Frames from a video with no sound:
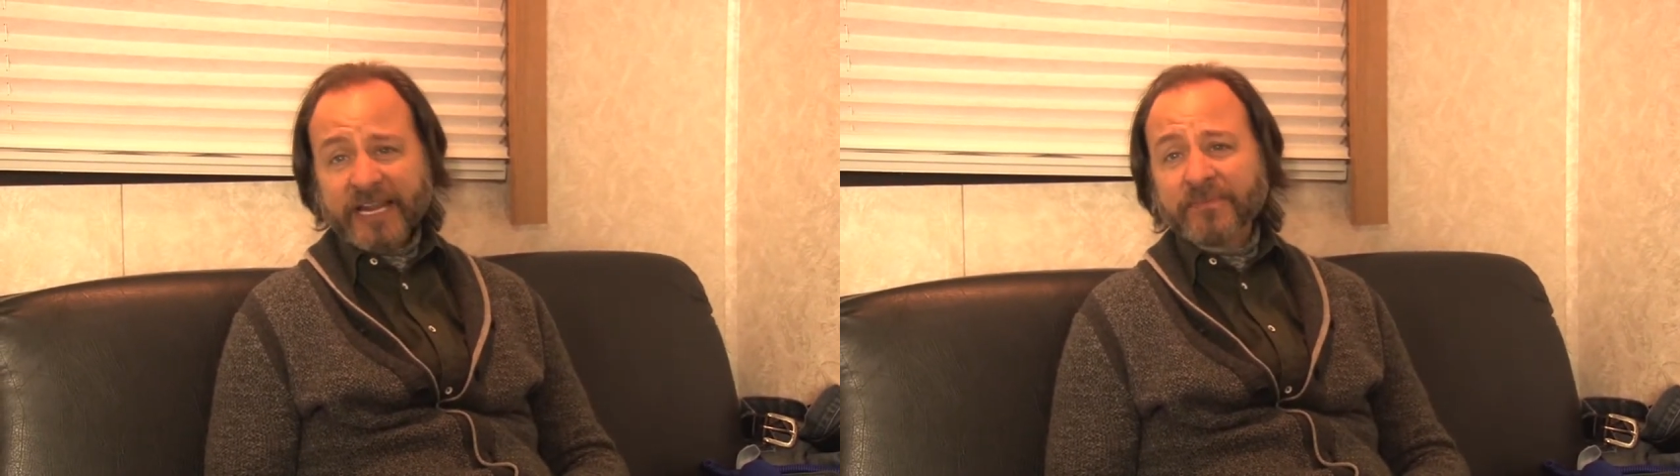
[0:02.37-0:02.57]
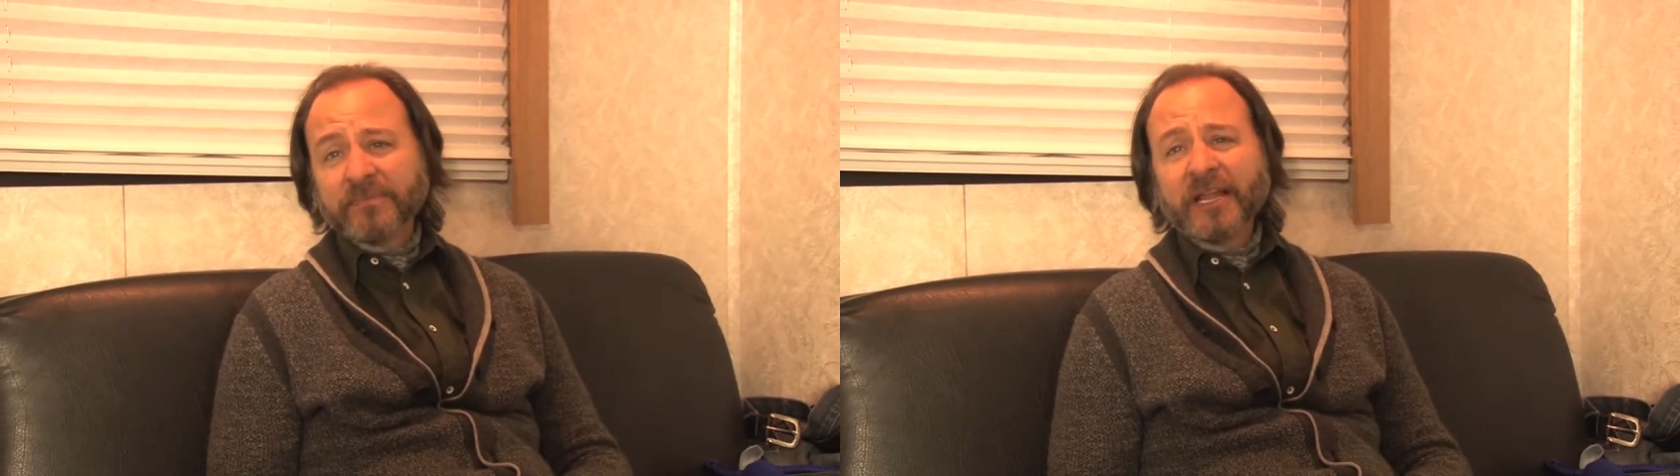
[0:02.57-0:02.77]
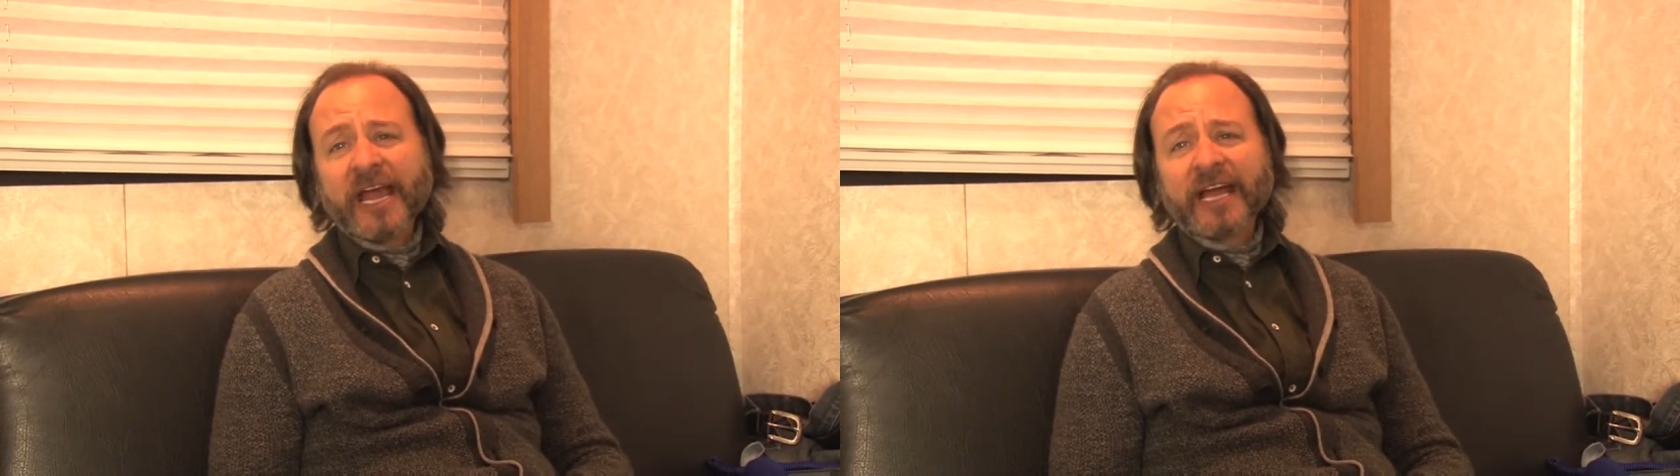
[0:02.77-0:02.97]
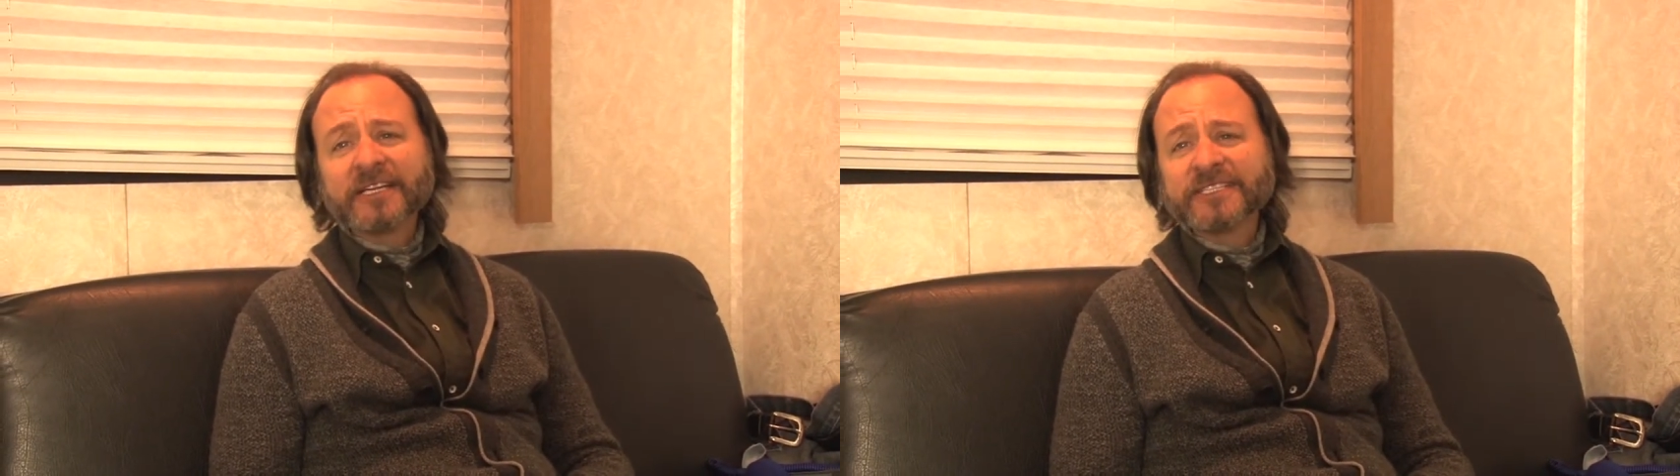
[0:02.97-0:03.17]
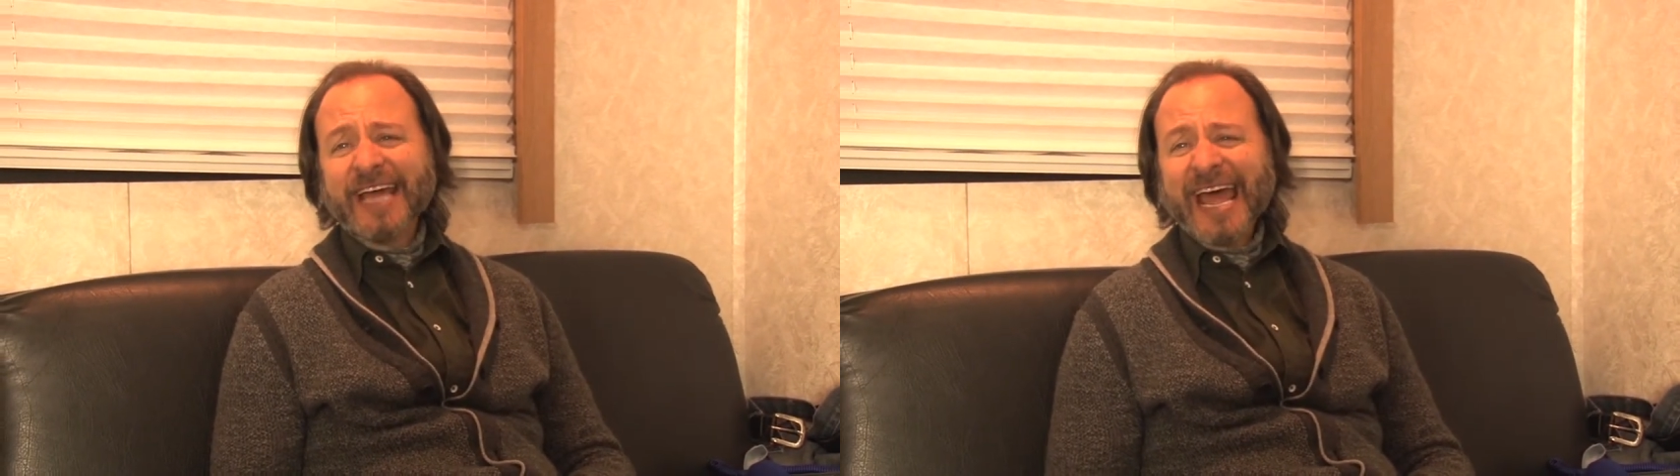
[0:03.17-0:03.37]
and I'm
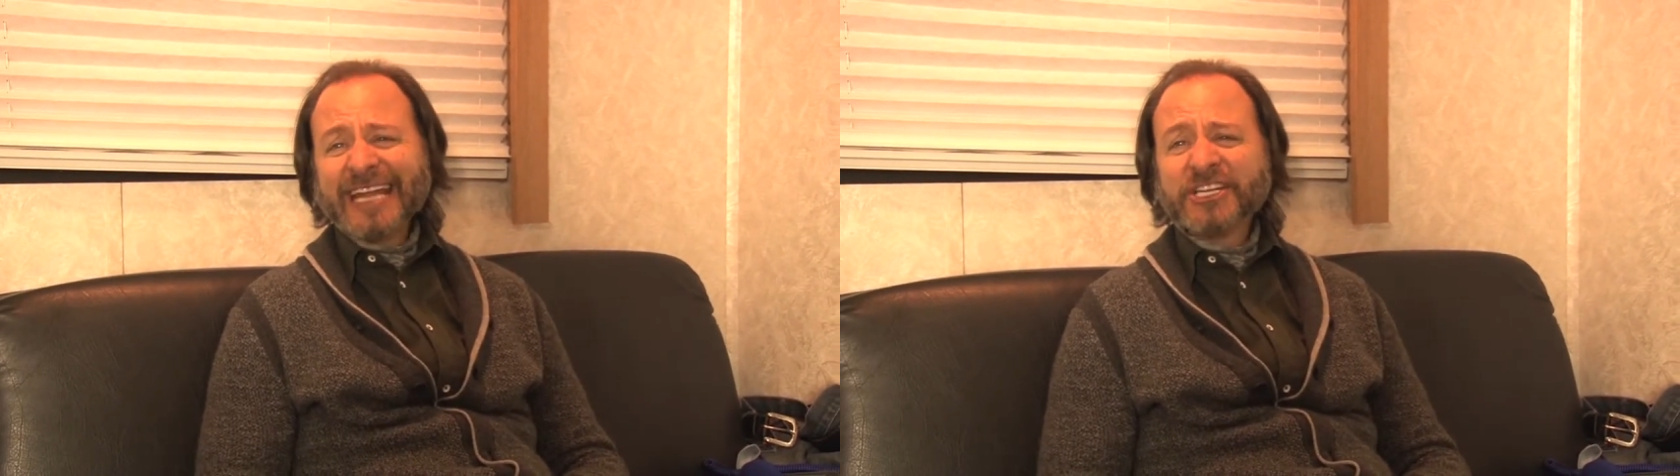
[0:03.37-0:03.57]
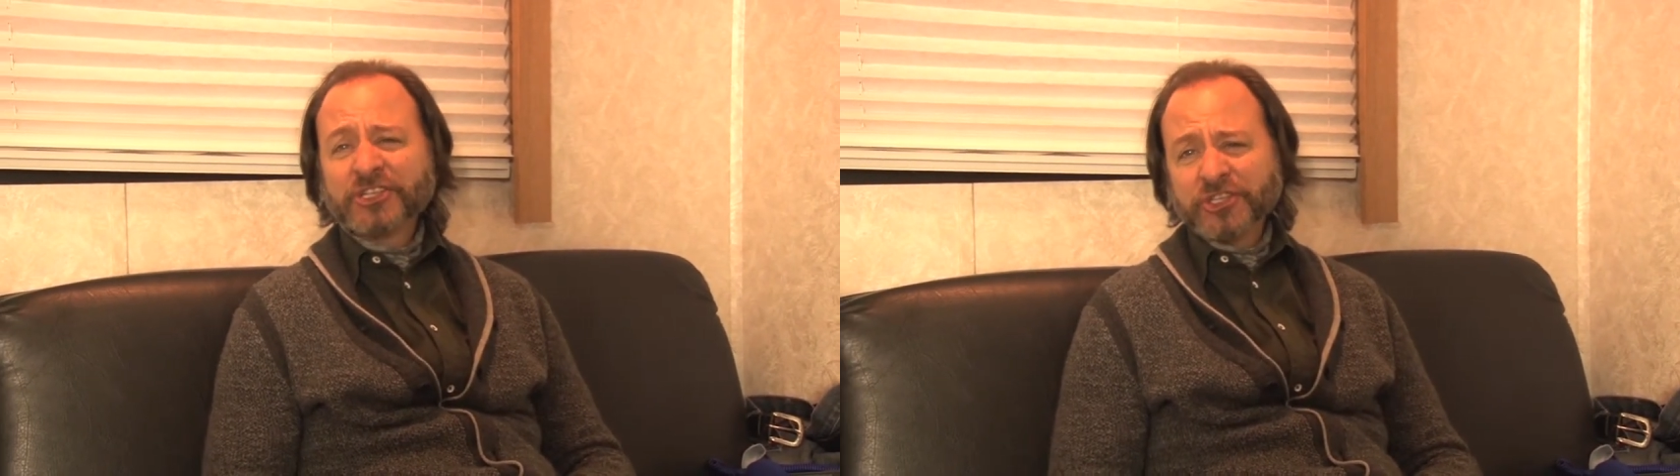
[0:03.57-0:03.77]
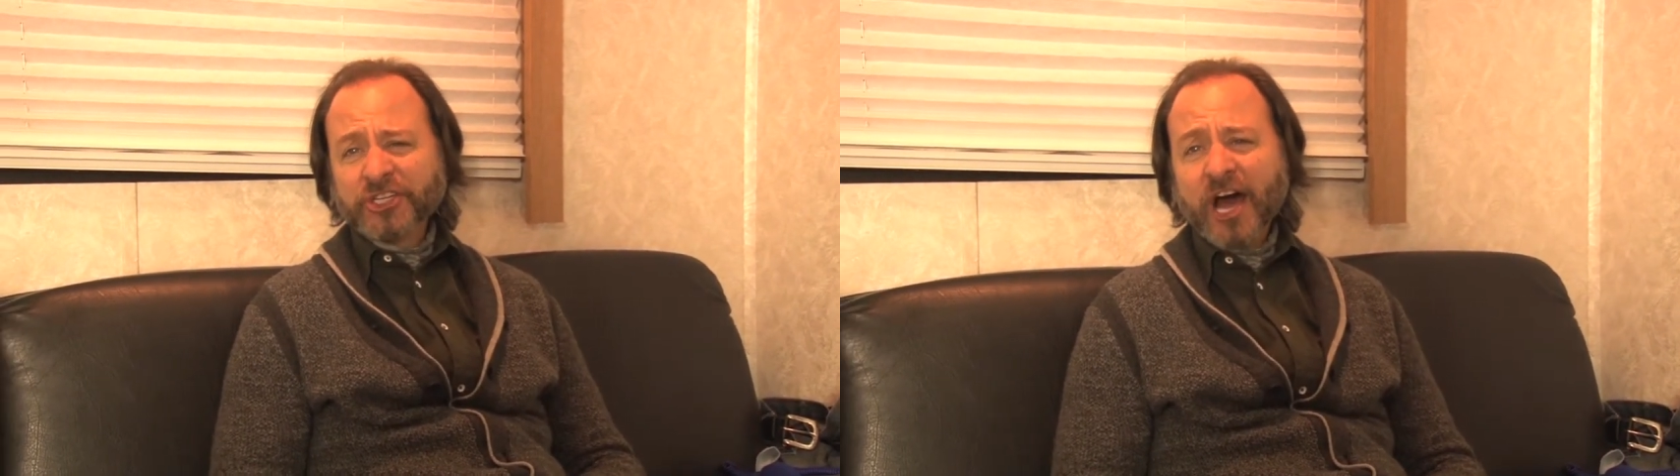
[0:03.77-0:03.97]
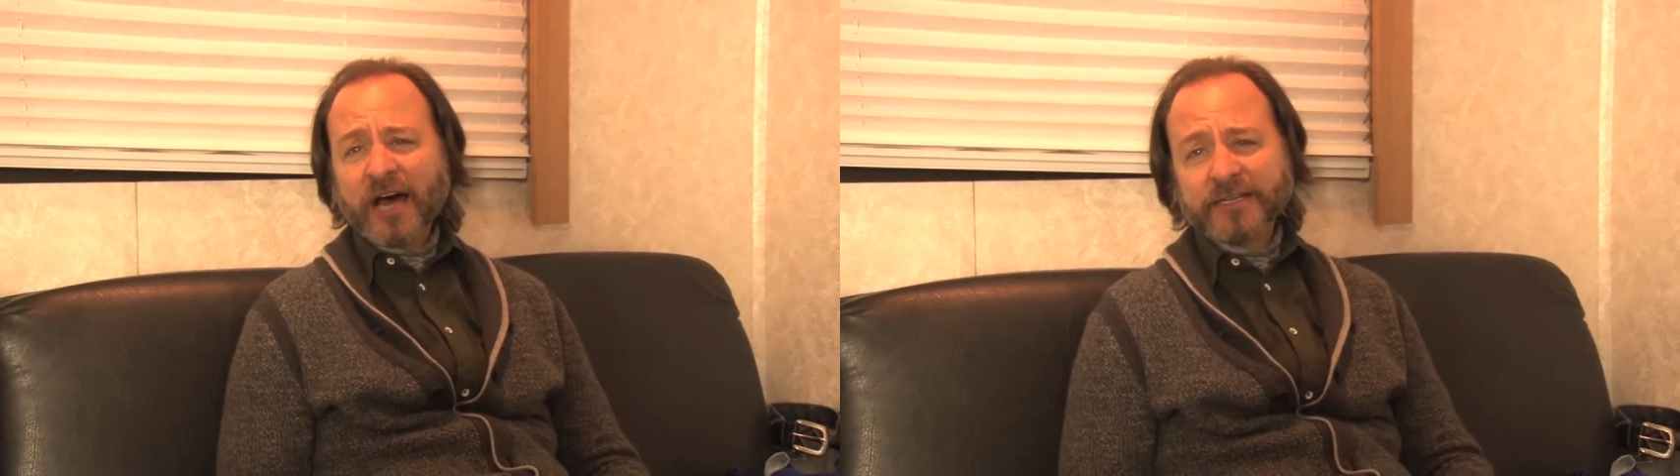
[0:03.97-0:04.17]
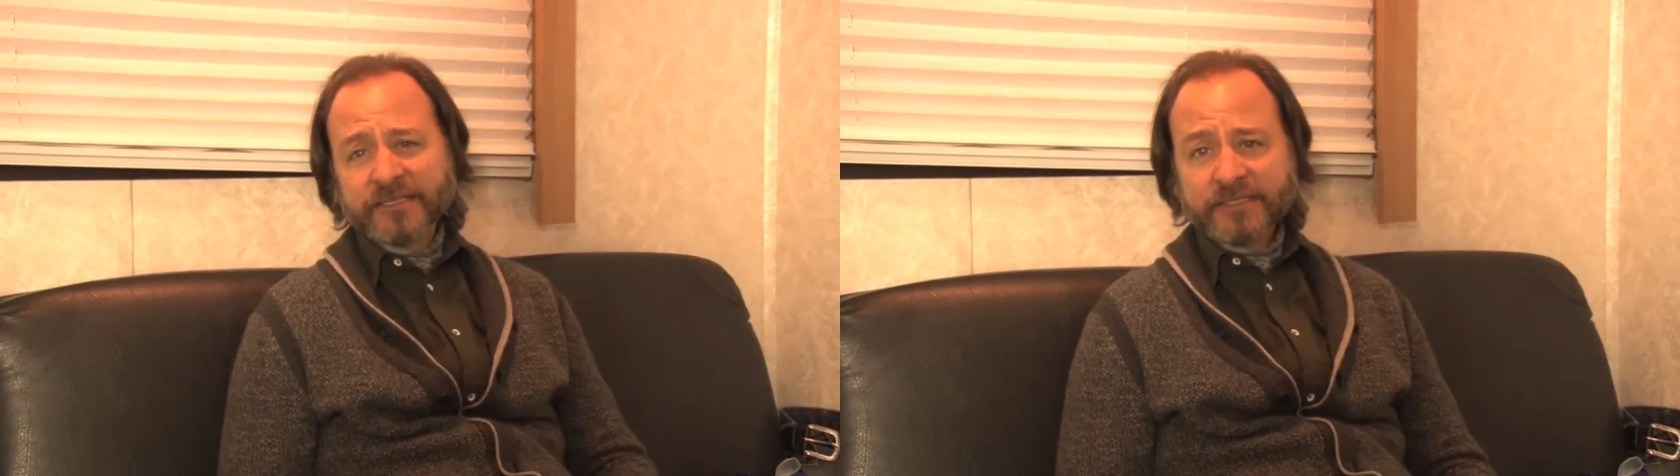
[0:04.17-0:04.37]
playing Ted
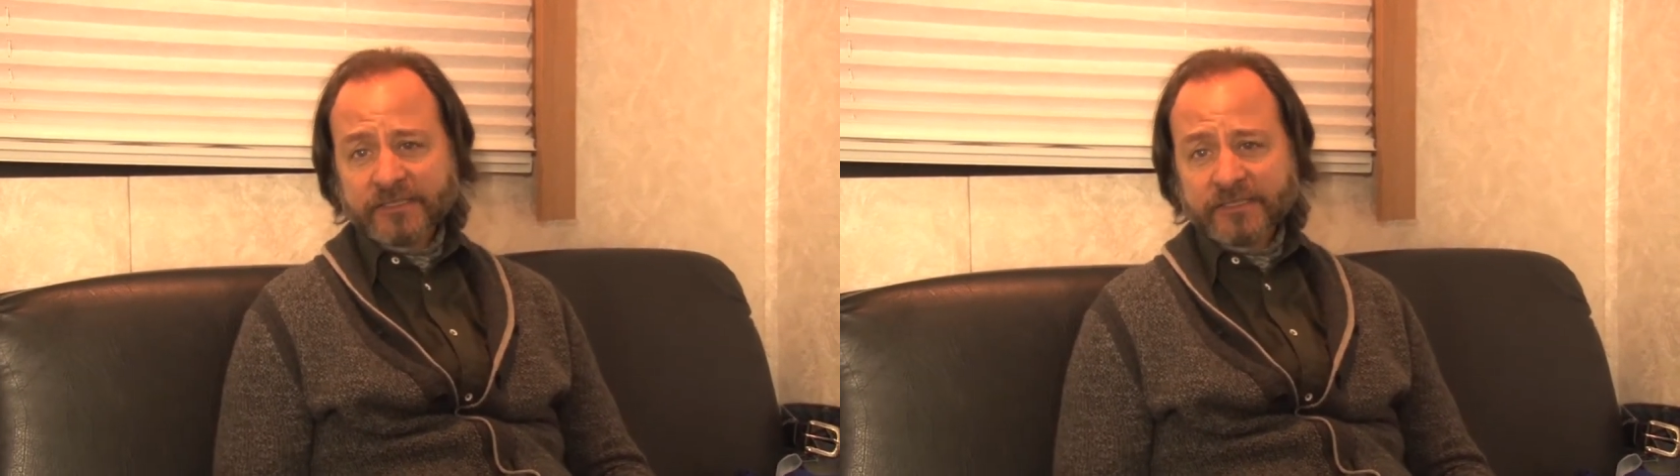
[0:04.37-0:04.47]
Scott,